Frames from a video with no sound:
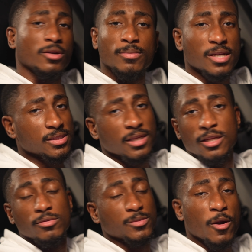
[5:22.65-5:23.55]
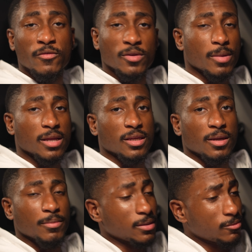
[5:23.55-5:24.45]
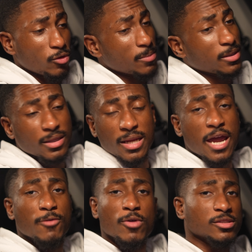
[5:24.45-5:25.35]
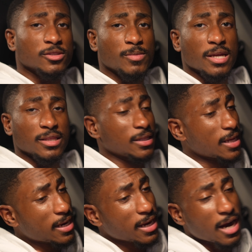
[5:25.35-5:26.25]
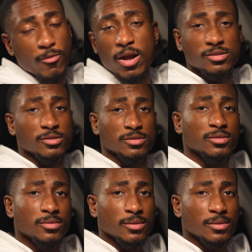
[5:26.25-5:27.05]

I'm not saying it was perfect back then, but women didn't have rosters back then. Now they got rosters.